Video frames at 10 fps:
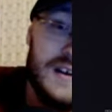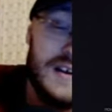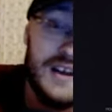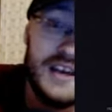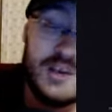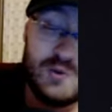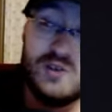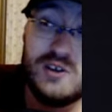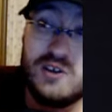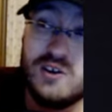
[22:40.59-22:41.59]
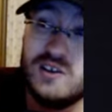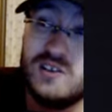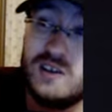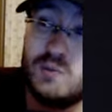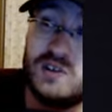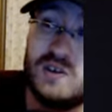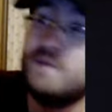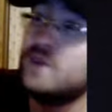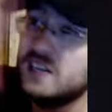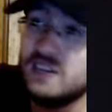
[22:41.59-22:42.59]
It really could, like with the
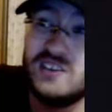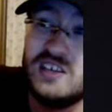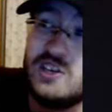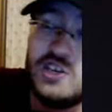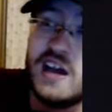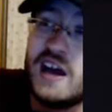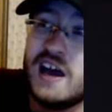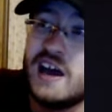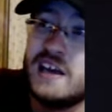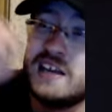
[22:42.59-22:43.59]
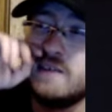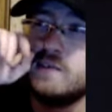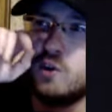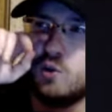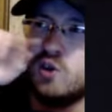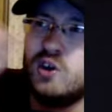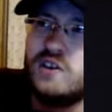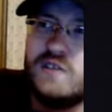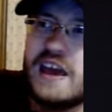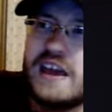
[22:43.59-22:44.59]
fucking CGI and even the look of
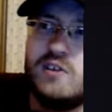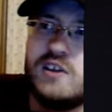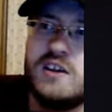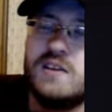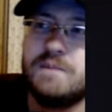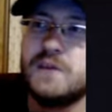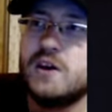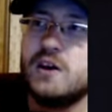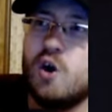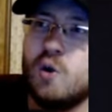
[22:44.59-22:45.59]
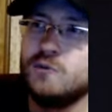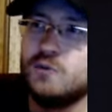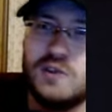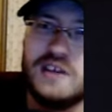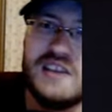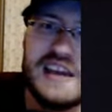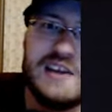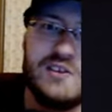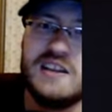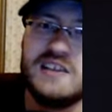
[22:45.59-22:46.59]
the alien, almost looked like the
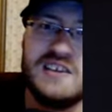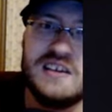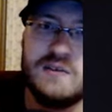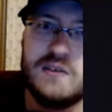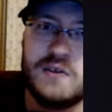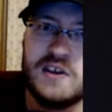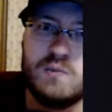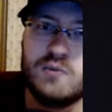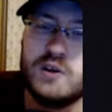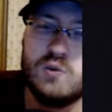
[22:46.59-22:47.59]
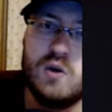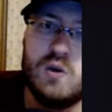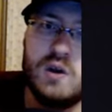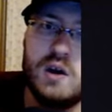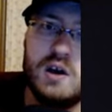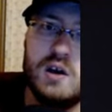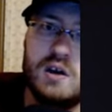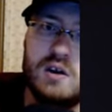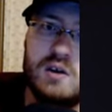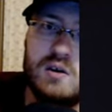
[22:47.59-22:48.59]
alien at the end of the Thing prequel,
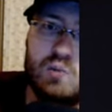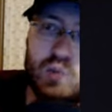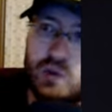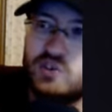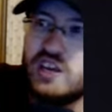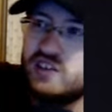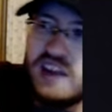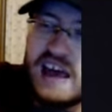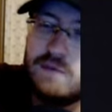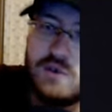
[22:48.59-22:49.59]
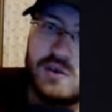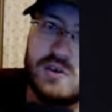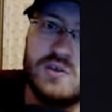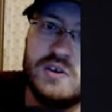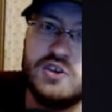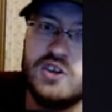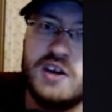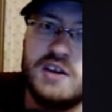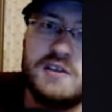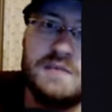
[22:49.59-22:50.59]
when it was chasing after her and shit,
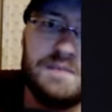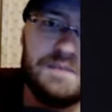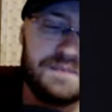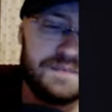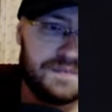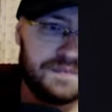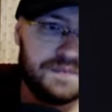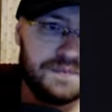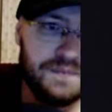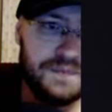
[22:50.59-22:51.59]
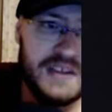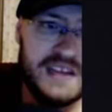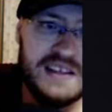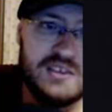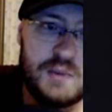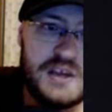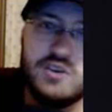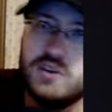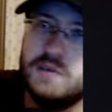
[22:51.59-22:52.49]
and that spaceship.